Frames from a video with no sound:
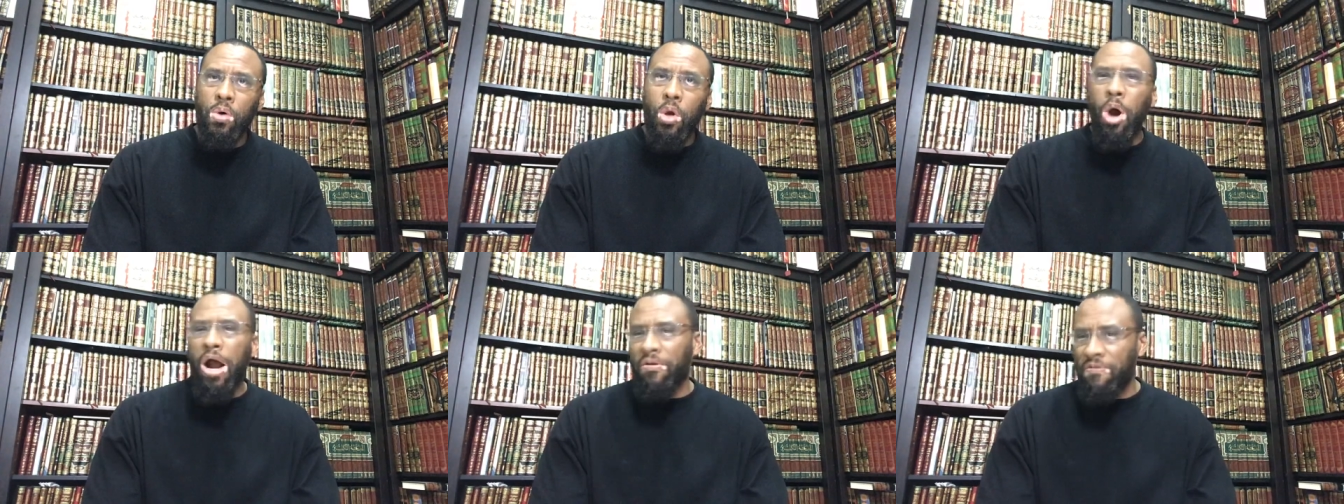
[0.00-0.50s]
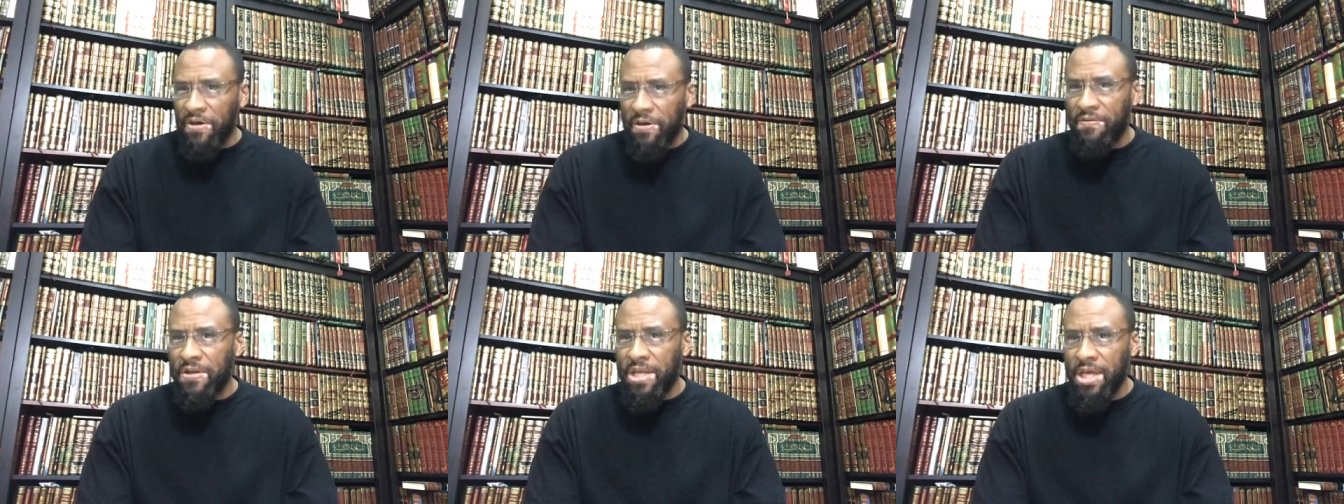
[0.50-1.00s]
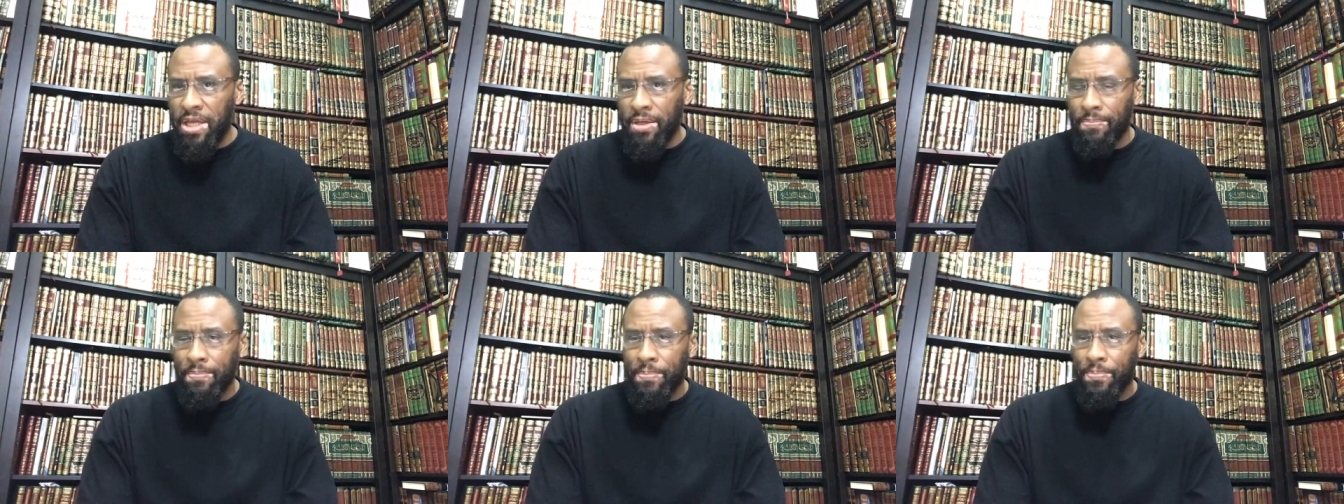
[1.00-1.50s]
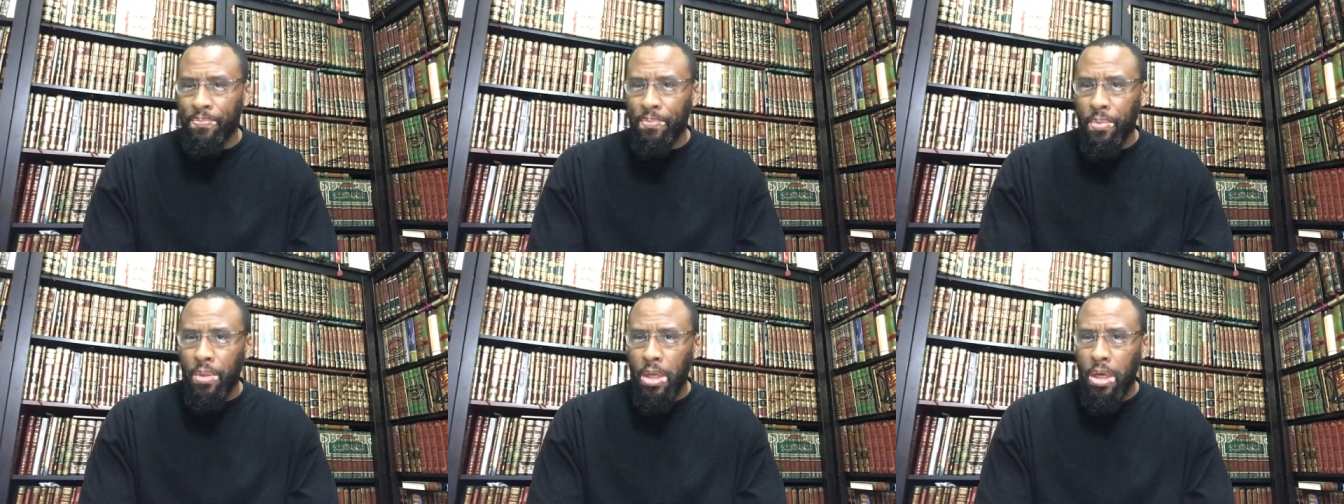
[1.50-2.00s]
require fiqh fi din.
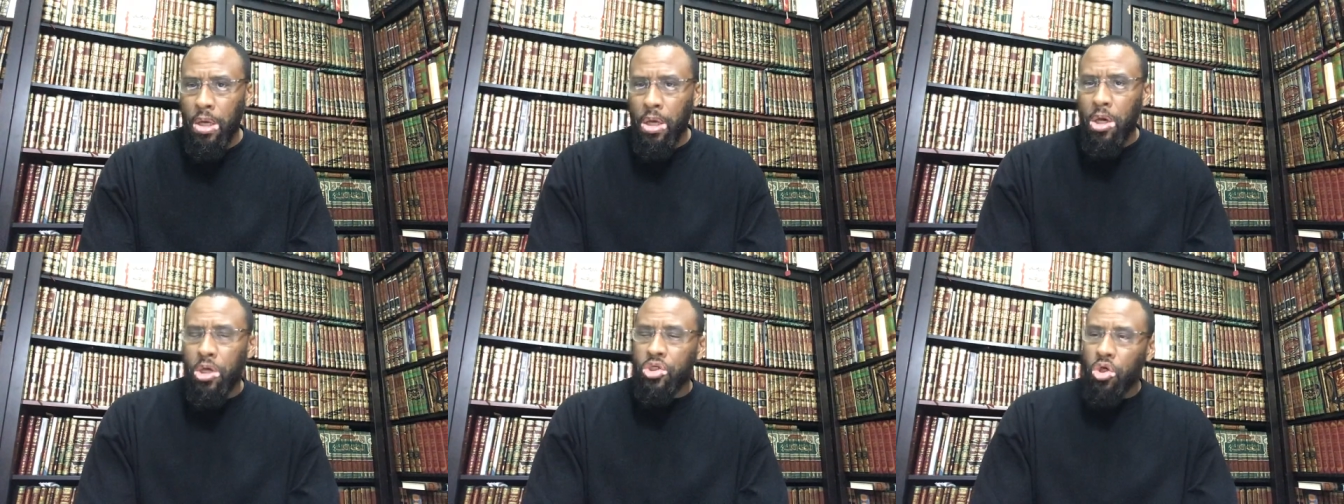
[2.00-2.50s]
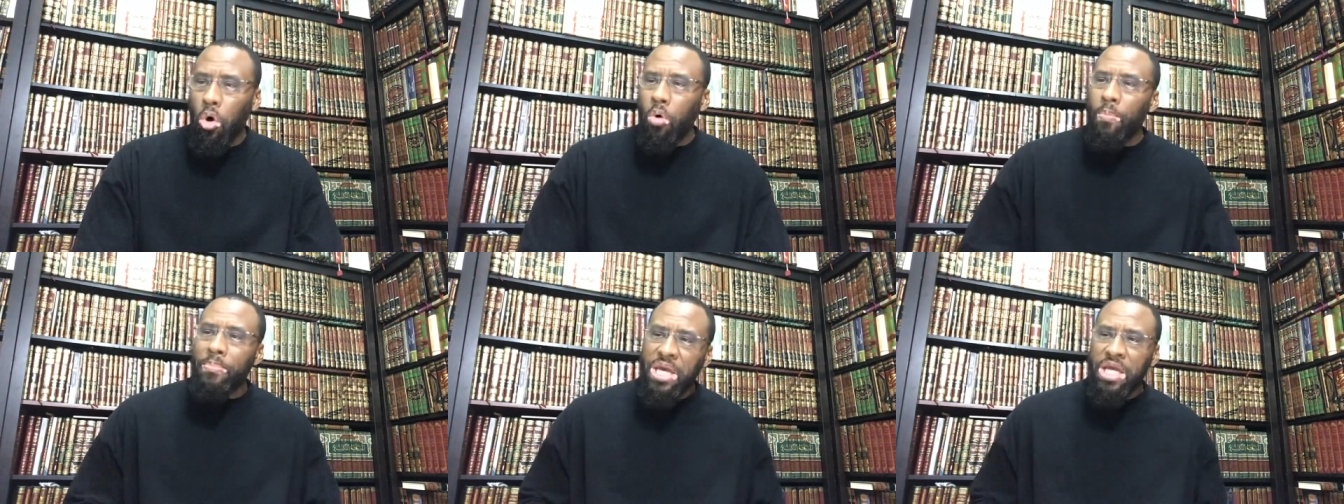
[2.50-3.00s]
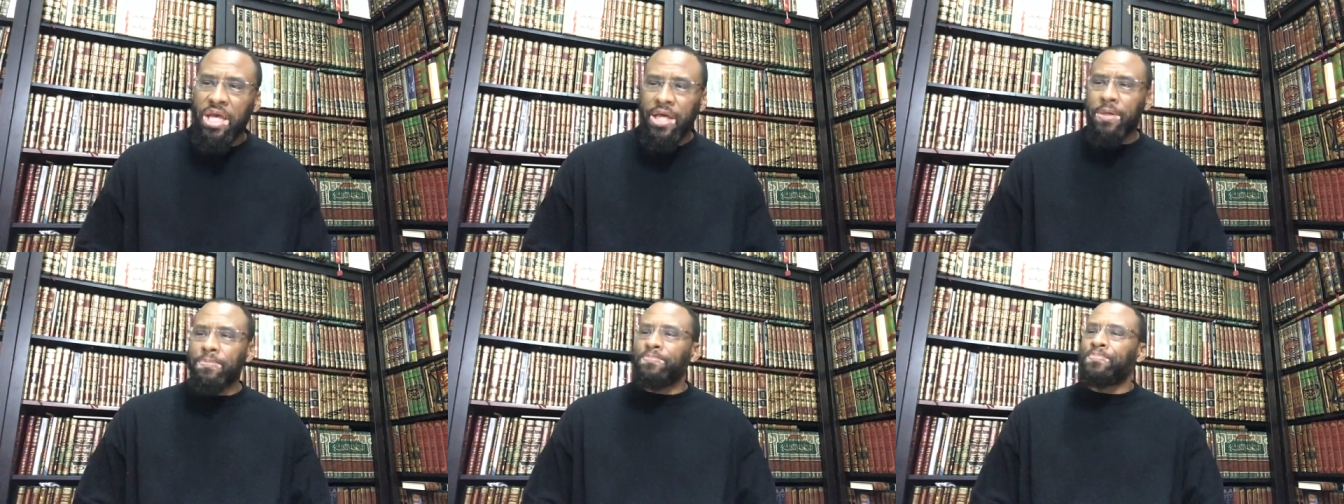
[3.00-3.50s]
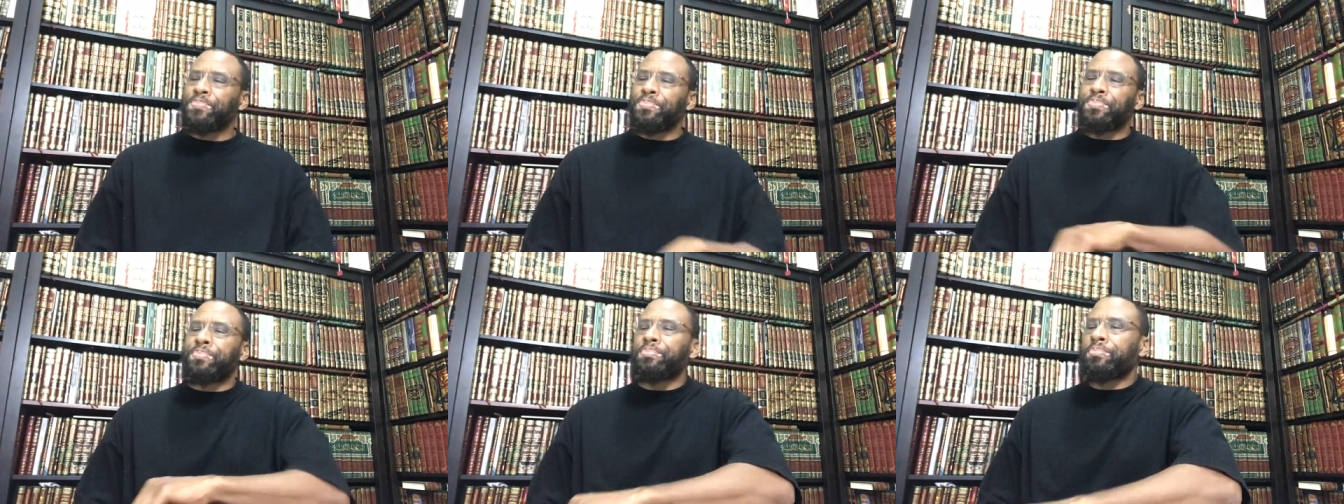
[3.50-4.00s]
So, meaning,
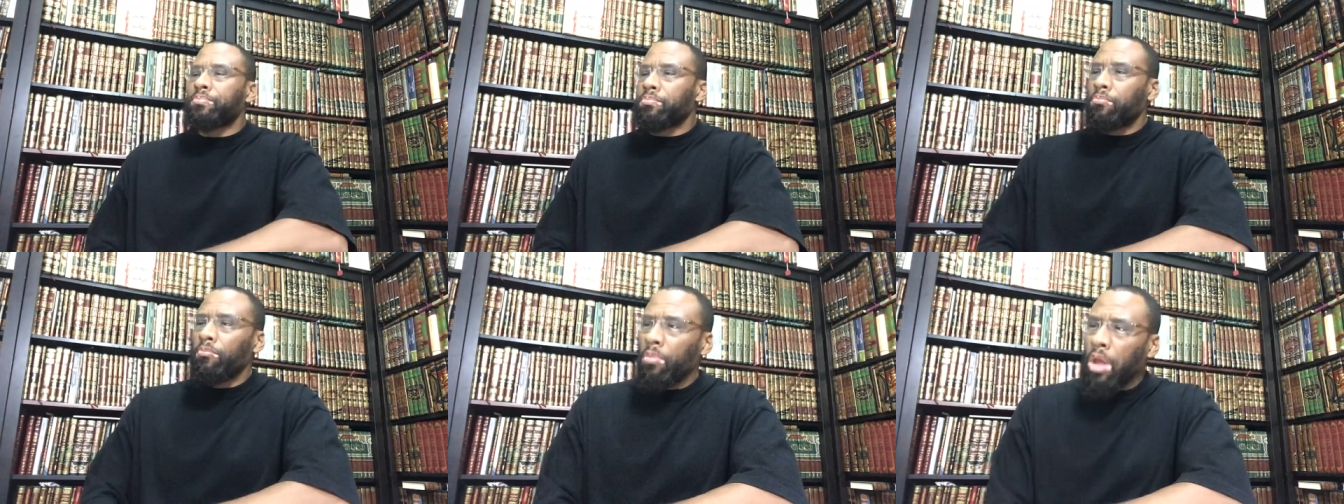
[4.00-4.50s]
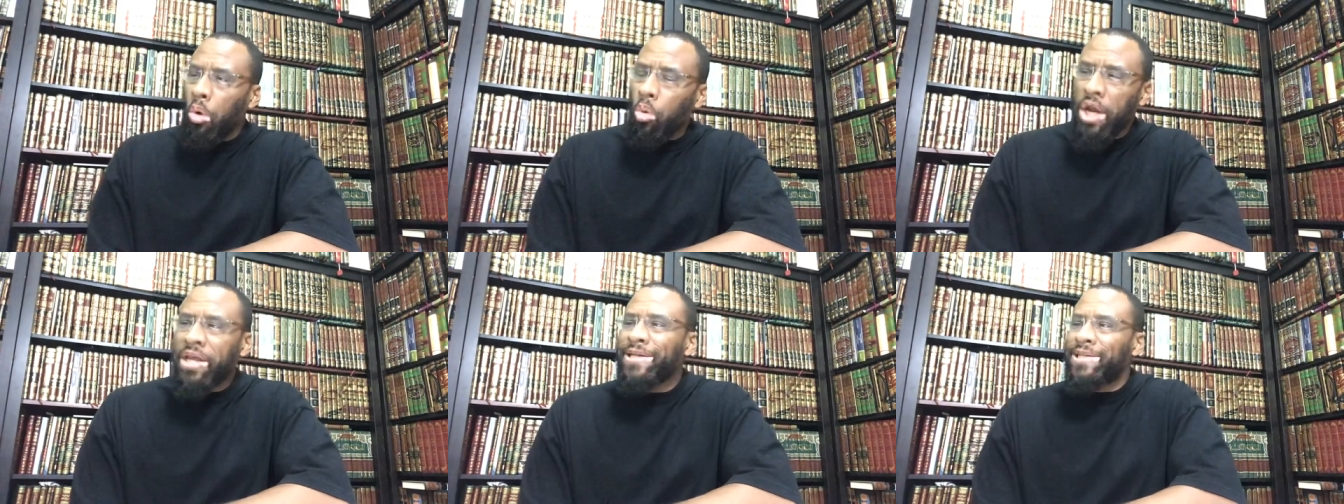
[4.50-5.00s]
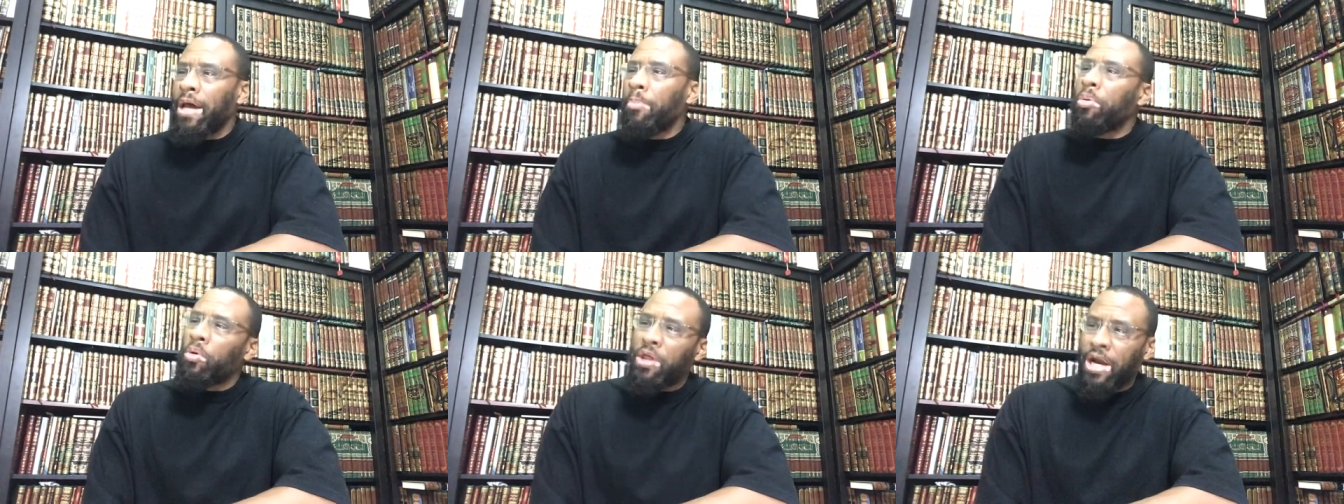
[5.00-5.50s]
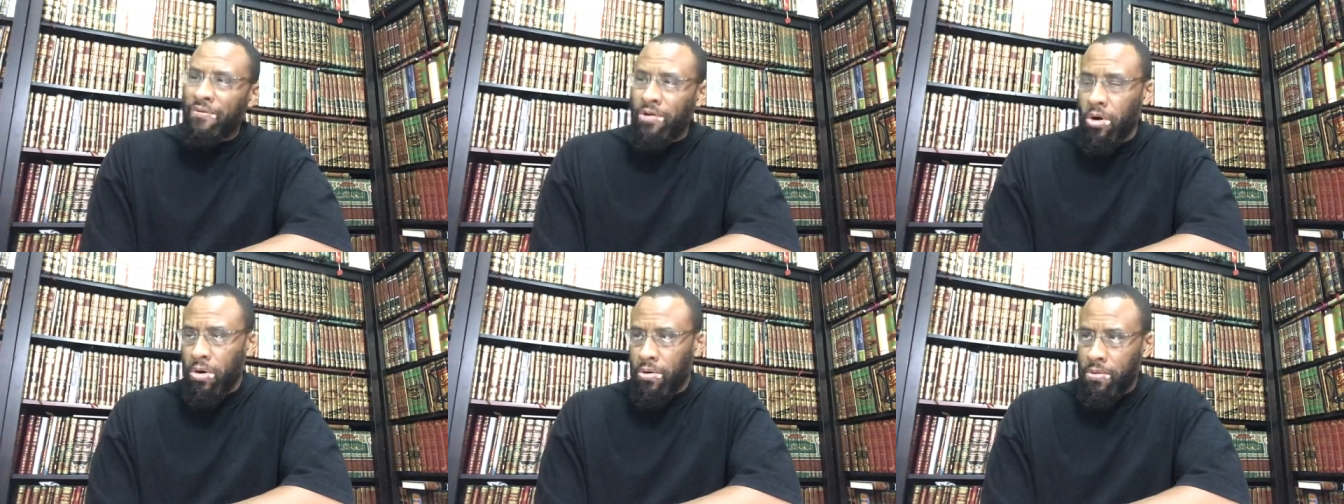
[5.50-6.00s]
one example that
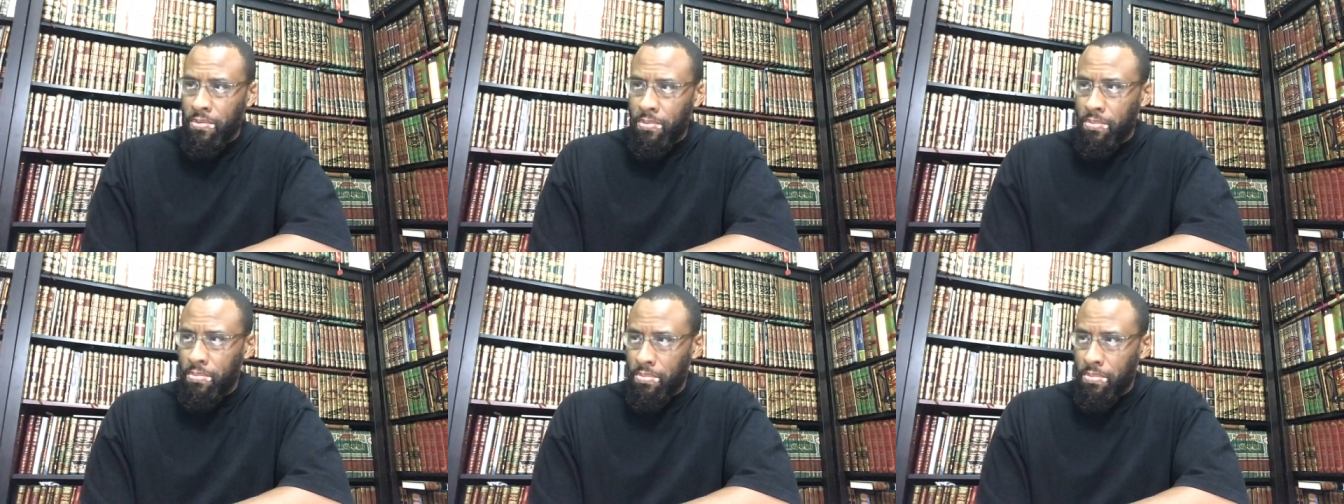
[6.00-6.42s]
I've heard